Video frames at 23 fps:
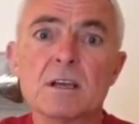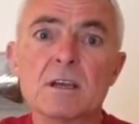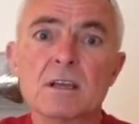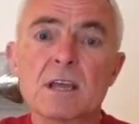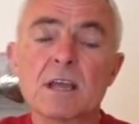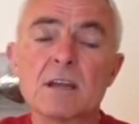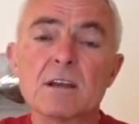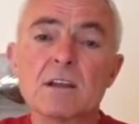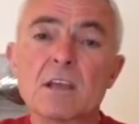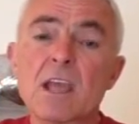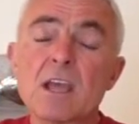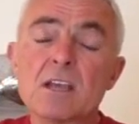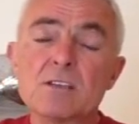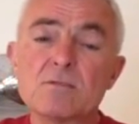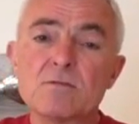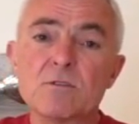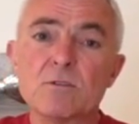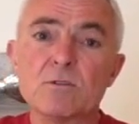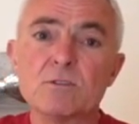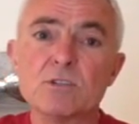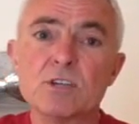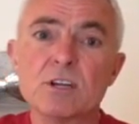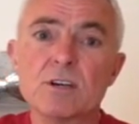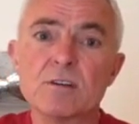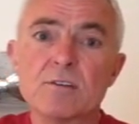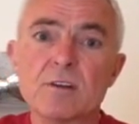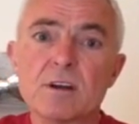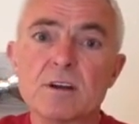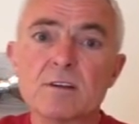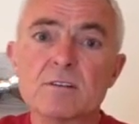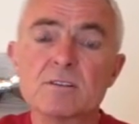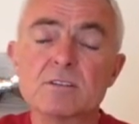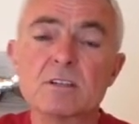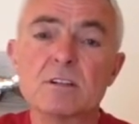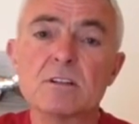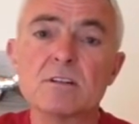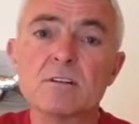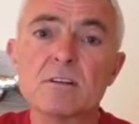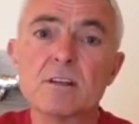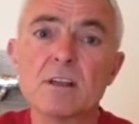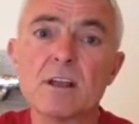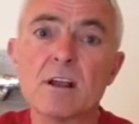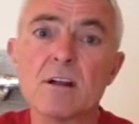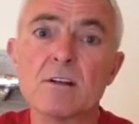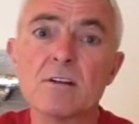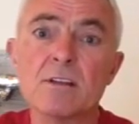kind of cash flow generators
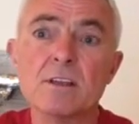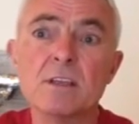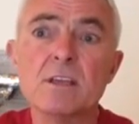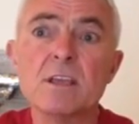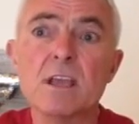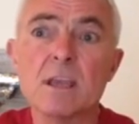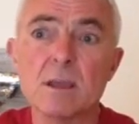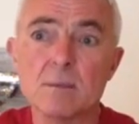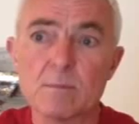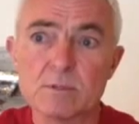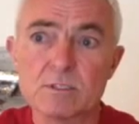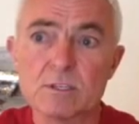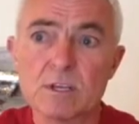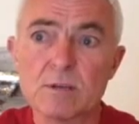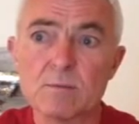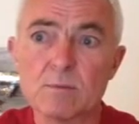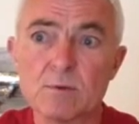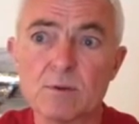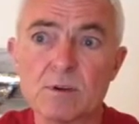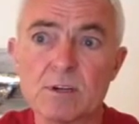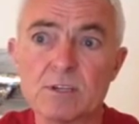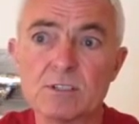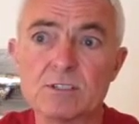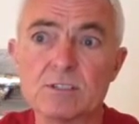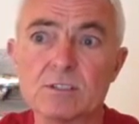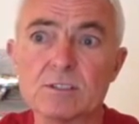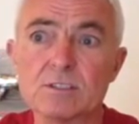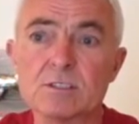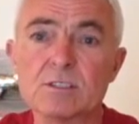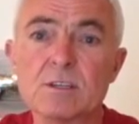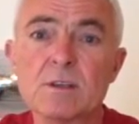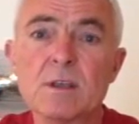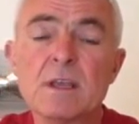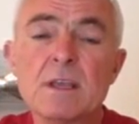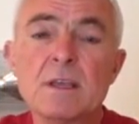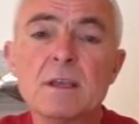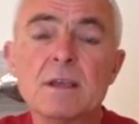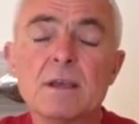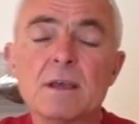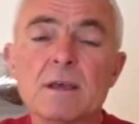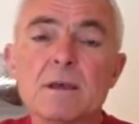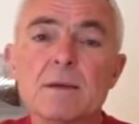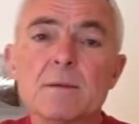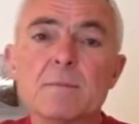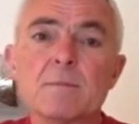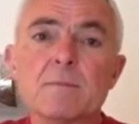clearly are eCampus operations.
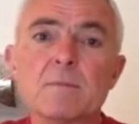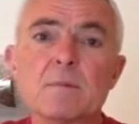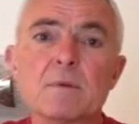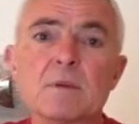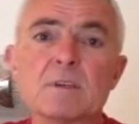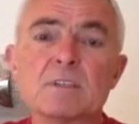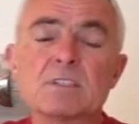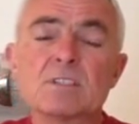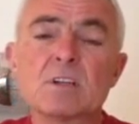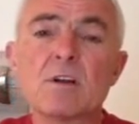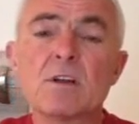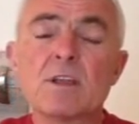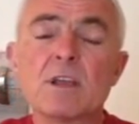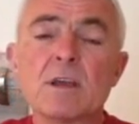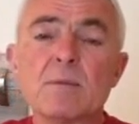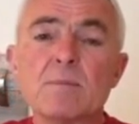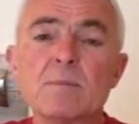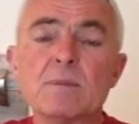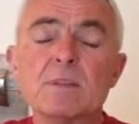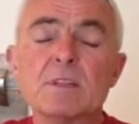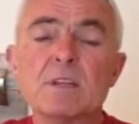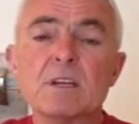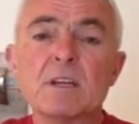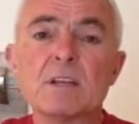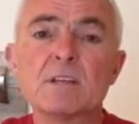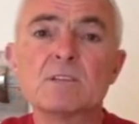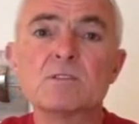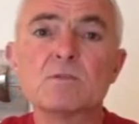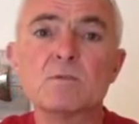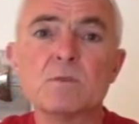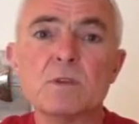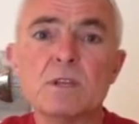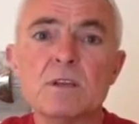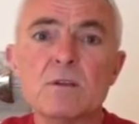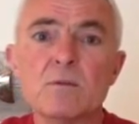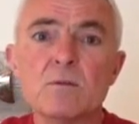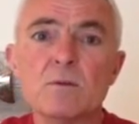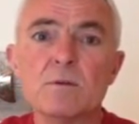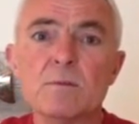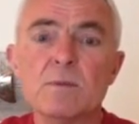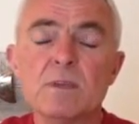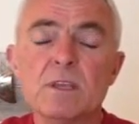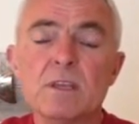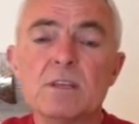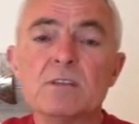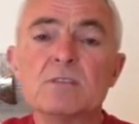Starting up in the next week will
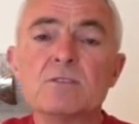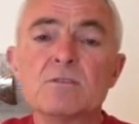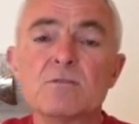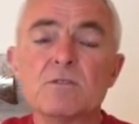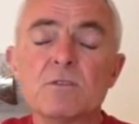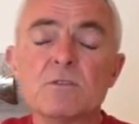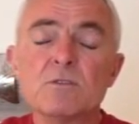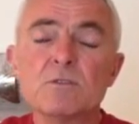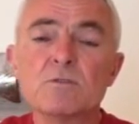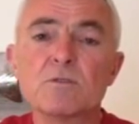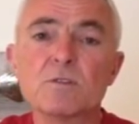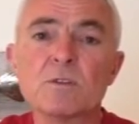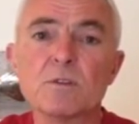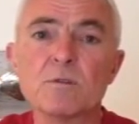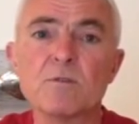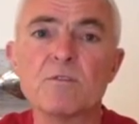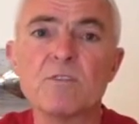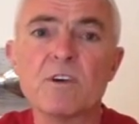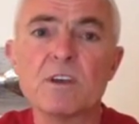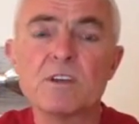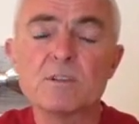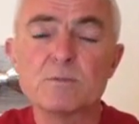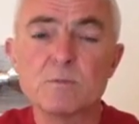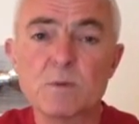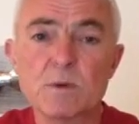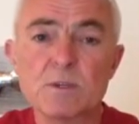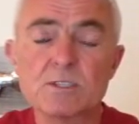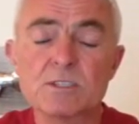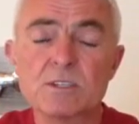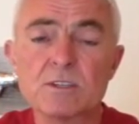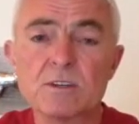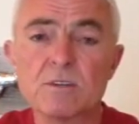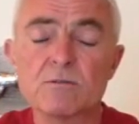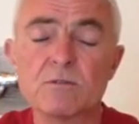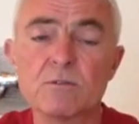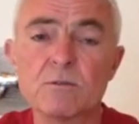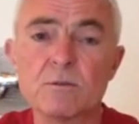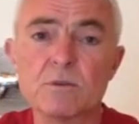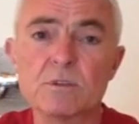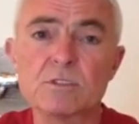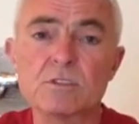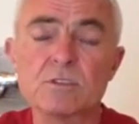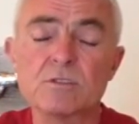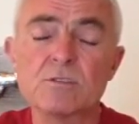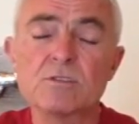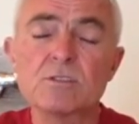be interviews for the Vice President for
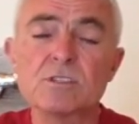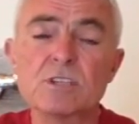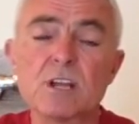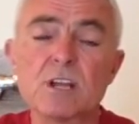Research.